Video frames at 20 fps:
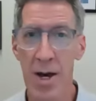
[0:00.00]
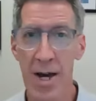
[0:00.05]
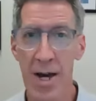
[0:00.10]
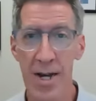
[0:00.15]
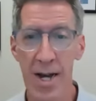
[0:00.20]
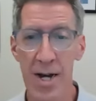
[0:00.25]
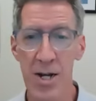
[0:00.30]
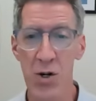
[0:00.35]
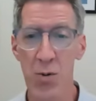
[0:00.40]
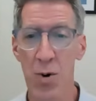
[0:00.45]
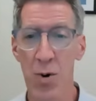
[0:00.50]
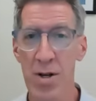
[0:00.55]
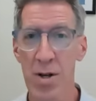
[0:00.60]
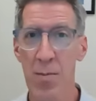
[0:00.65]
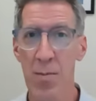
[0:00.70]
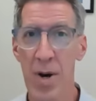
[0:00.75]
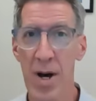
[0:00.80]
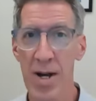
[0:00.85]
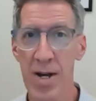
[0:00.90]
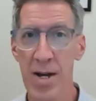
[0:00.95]
Hey guys,
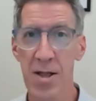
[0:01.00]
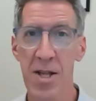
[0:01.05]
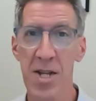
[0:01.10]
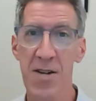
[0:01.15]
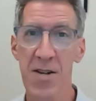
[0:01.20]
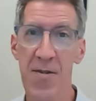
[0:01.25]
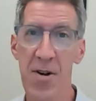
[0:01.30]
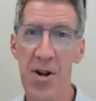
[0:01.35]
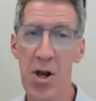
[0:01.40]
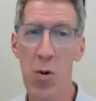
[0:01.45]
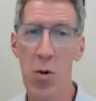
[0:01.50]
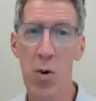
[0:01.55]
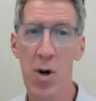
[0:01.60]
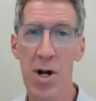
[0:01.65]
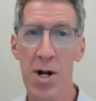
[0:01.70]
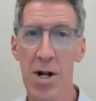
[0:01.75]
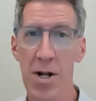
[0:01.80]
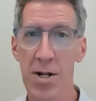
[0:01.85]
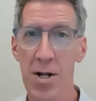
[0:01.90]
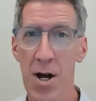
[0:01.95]
welcome back. In this video, we're
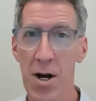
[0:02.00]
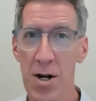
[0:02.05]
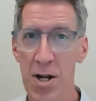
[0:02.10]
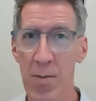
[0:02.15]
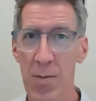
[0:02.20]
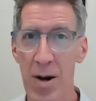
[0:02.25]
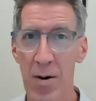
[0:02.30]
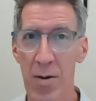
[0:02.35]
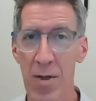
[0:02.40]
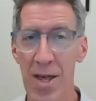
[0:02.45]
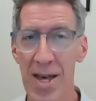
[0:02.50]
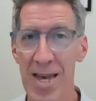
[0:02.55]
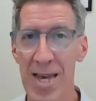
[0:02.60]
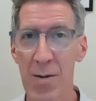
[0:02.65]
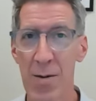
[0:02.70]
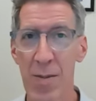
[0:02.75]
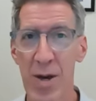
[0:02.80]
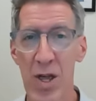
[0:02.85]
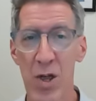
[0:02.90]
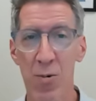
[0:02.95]
going to talk about the
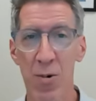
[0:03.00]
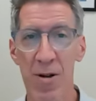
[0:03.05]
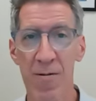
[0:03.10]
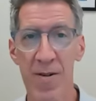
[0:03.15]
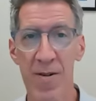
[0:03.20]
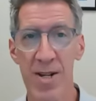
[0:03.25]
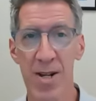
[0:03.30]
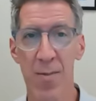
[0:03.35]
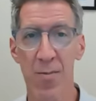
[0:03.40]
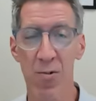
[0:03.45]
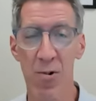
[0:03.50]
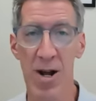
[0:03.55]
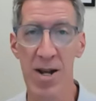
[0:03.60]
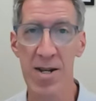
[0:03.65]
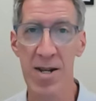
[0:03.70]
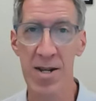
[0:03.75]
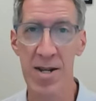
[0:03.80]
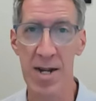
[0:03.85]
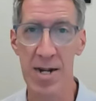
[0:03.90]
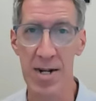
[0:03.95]
EB3 visa
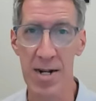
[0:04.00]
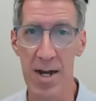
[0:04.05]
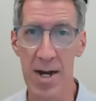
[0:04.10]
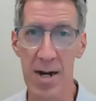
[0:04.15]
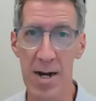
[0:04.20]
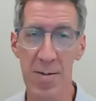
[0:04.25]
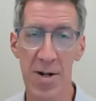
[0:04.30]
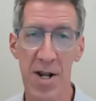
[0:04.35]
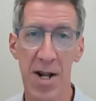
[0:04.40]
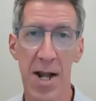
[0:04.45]
processing time.